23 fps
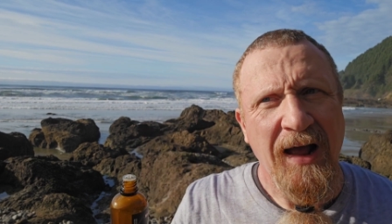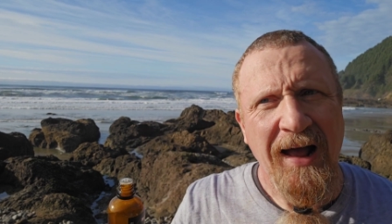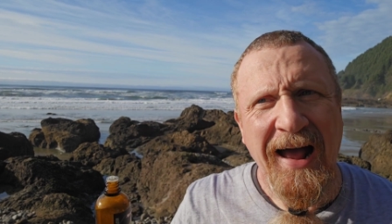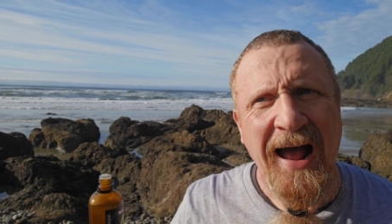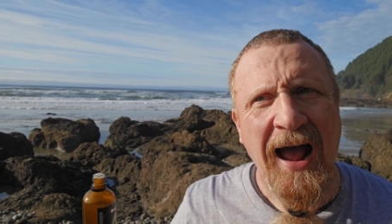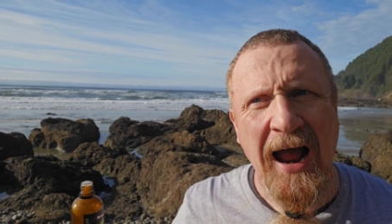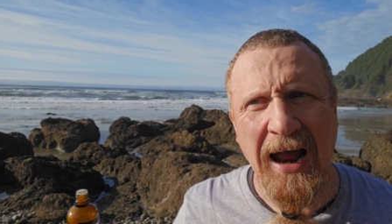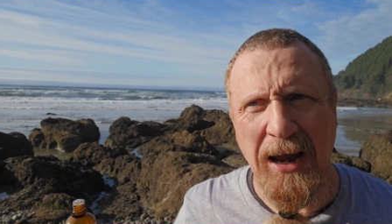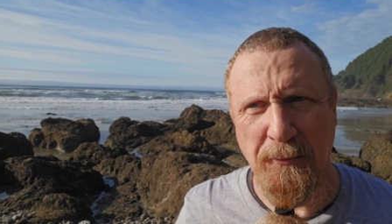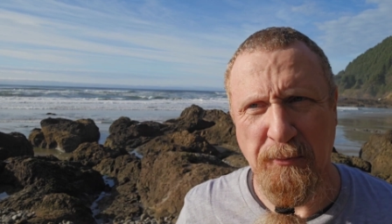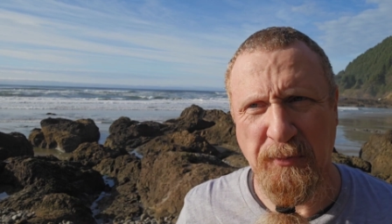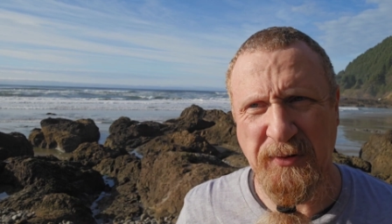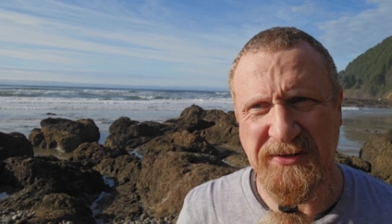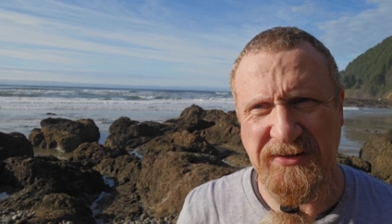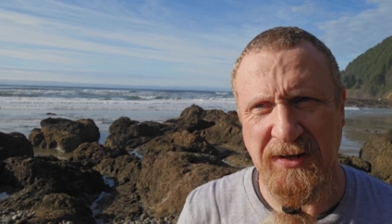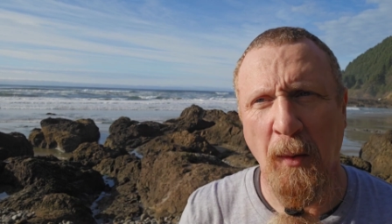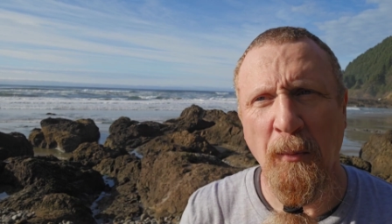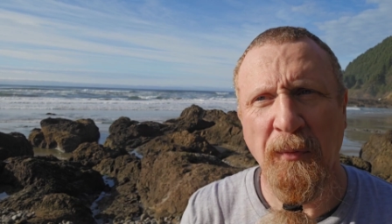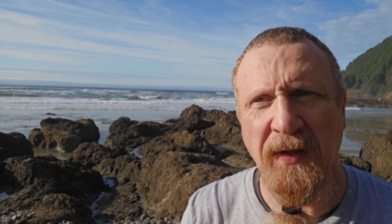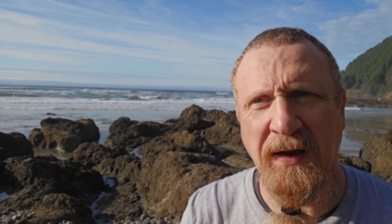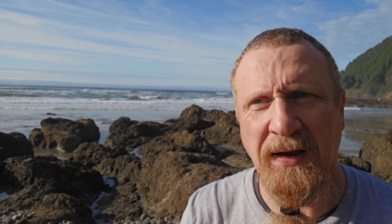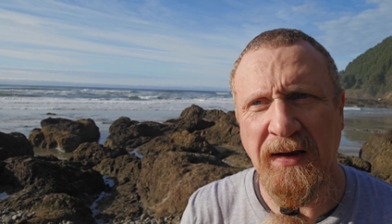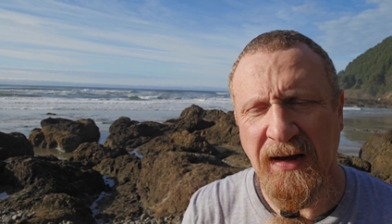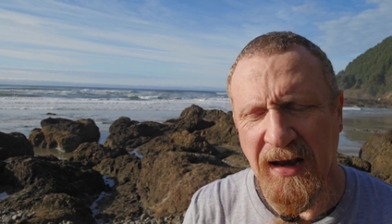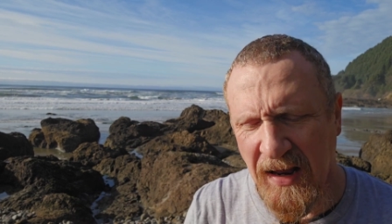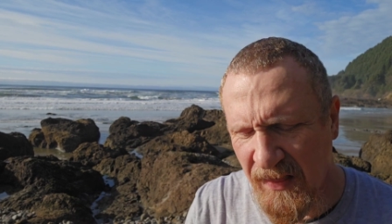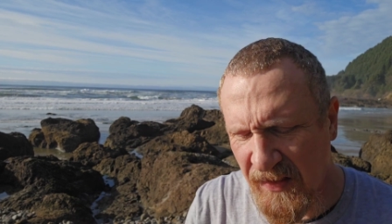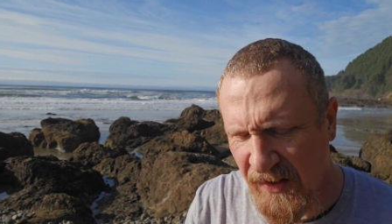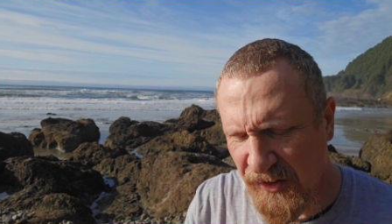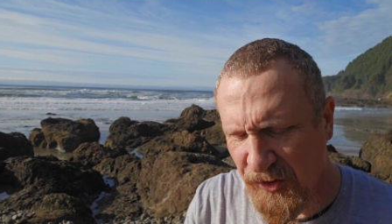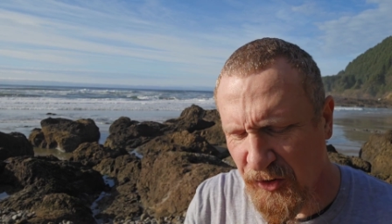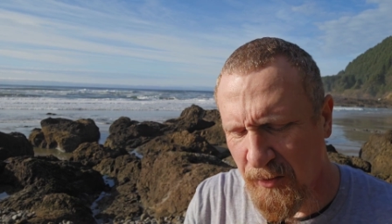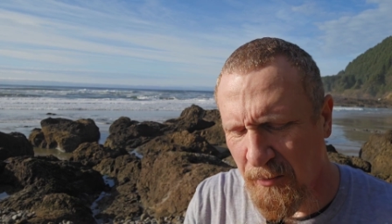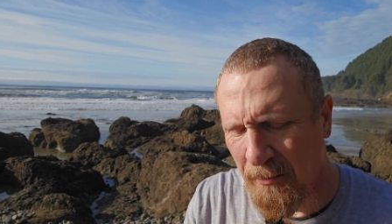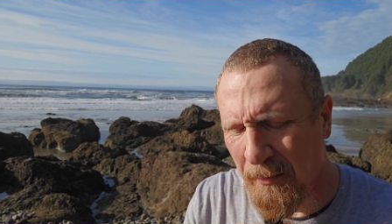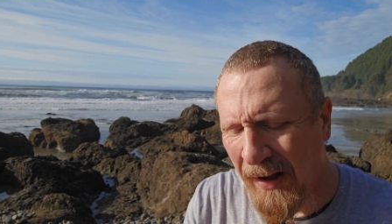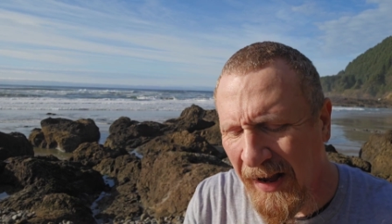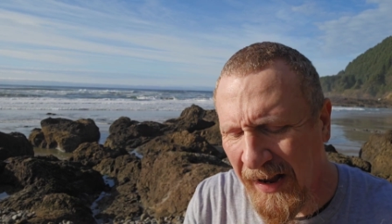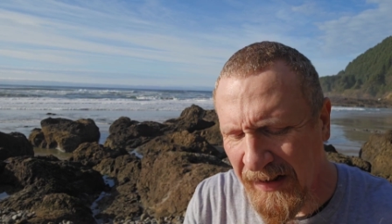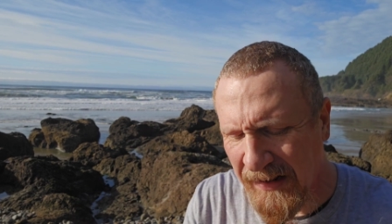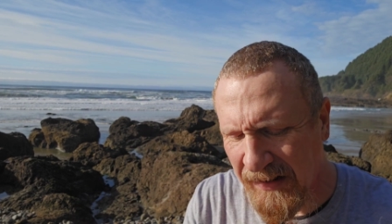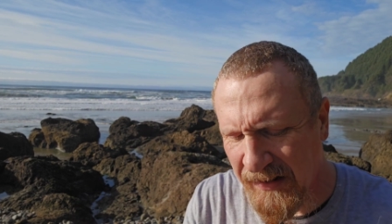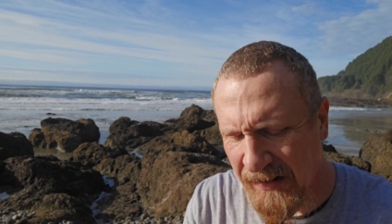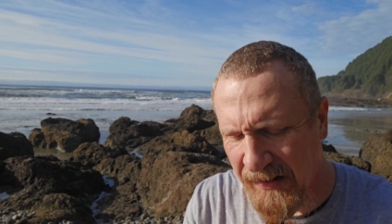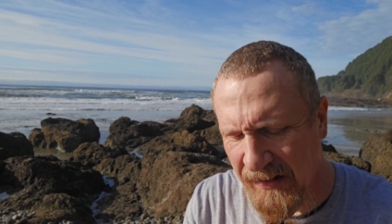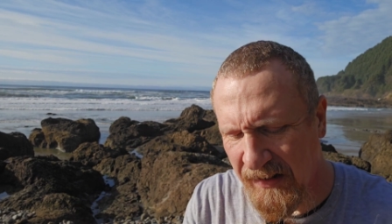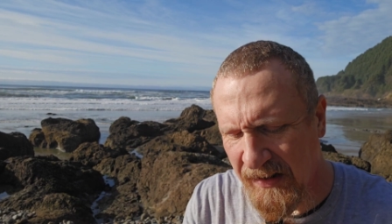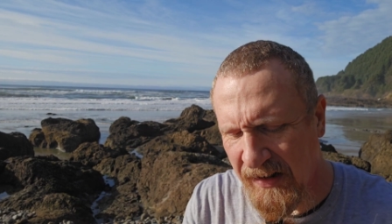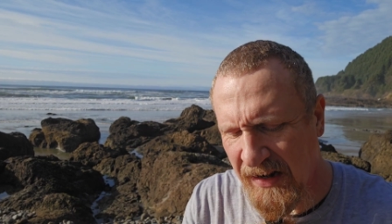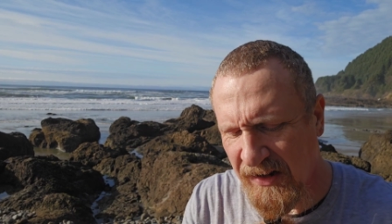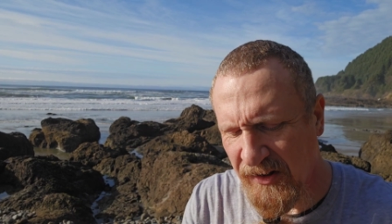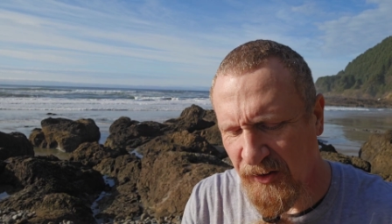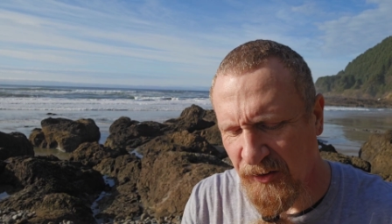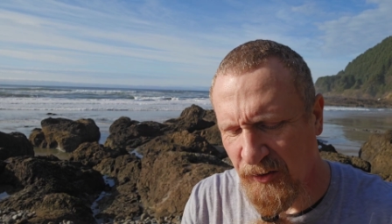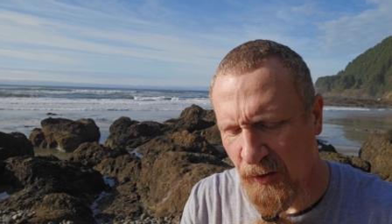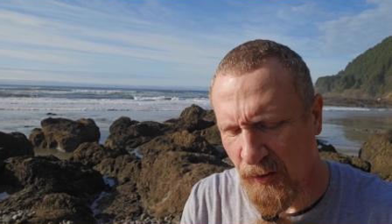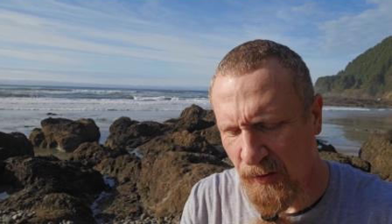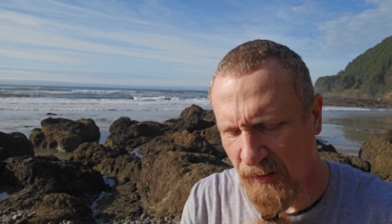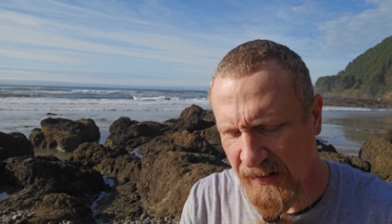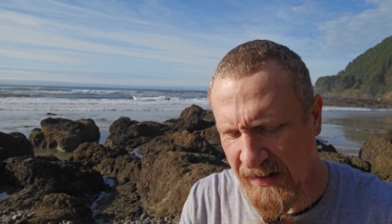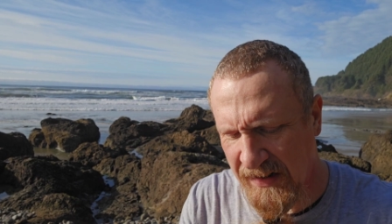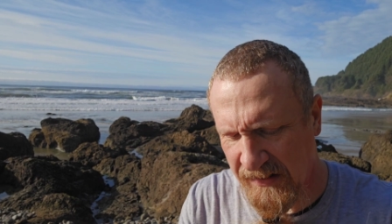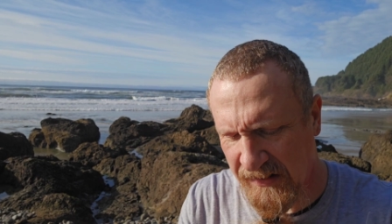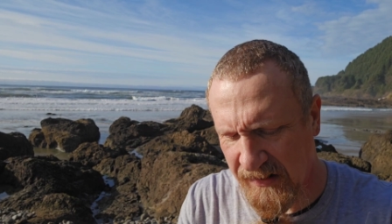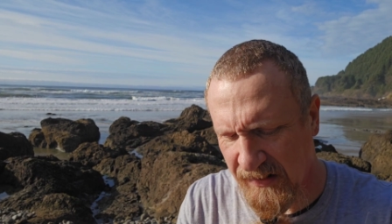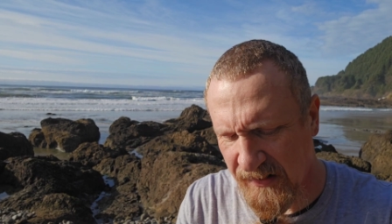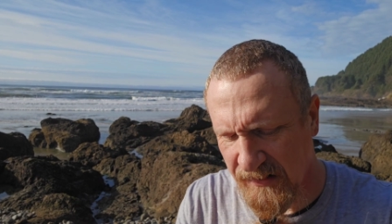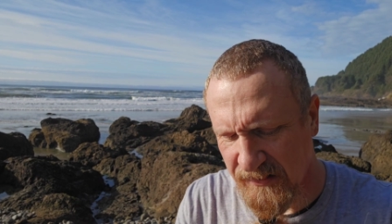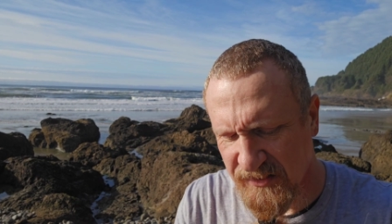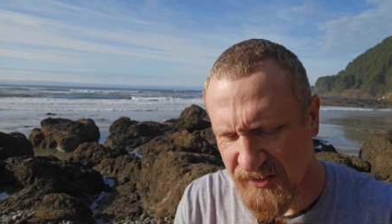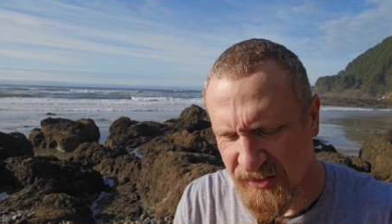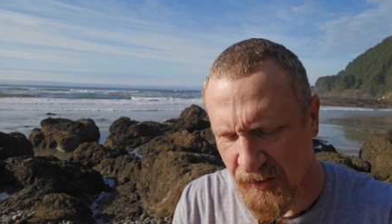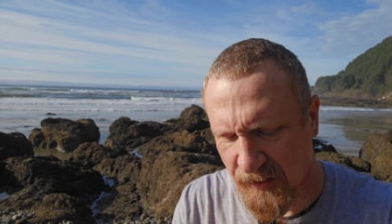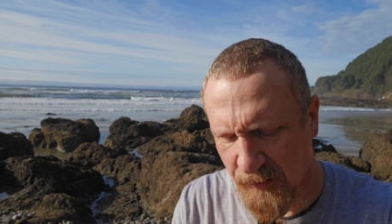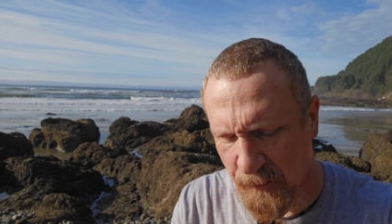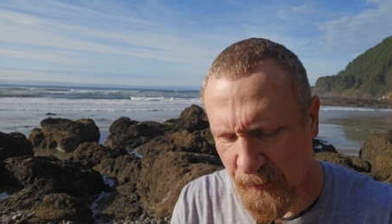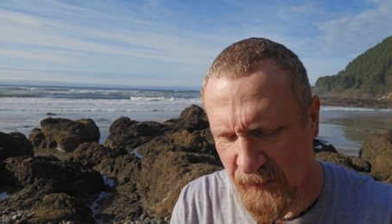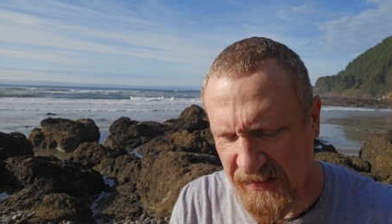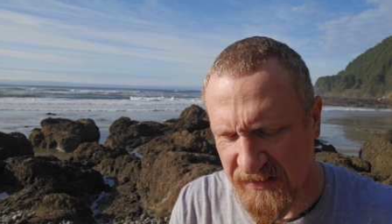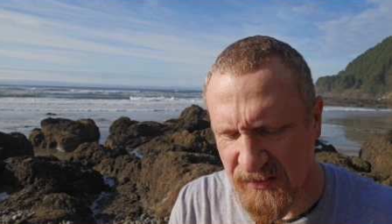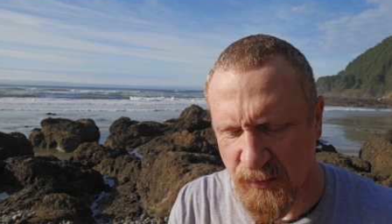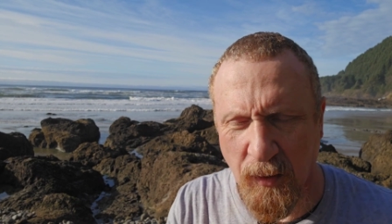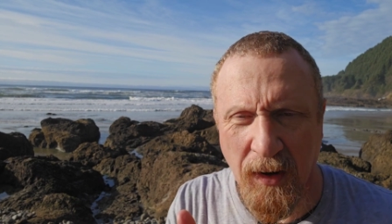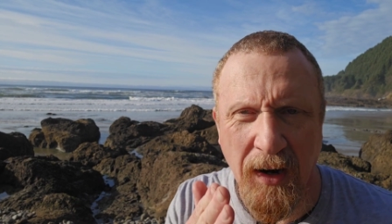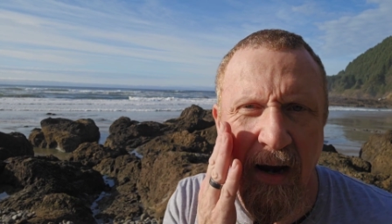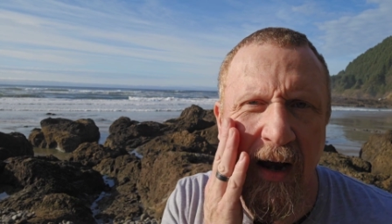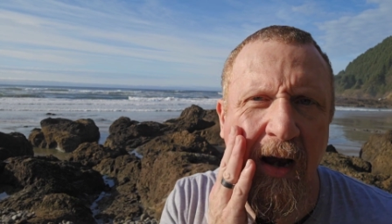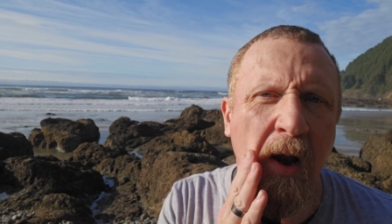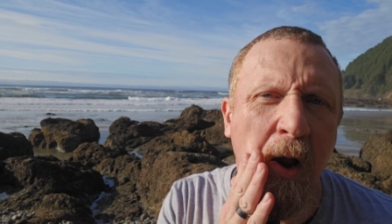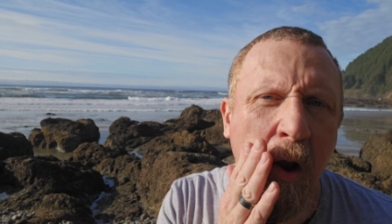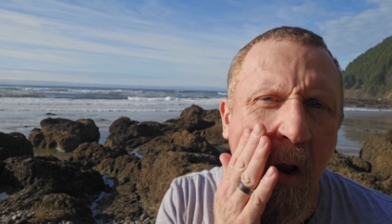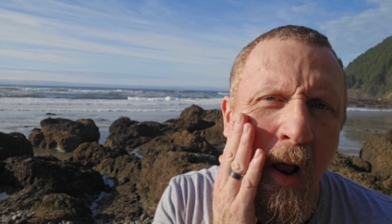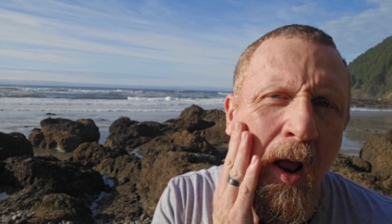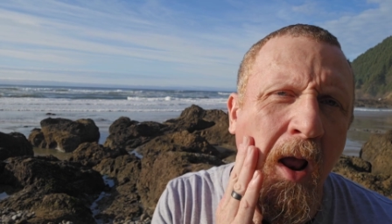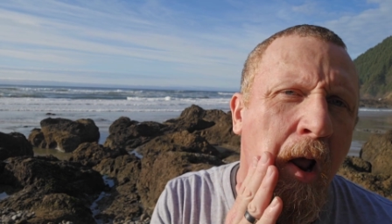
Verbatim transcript: hype something and then you buy it and you don't like it. So that's why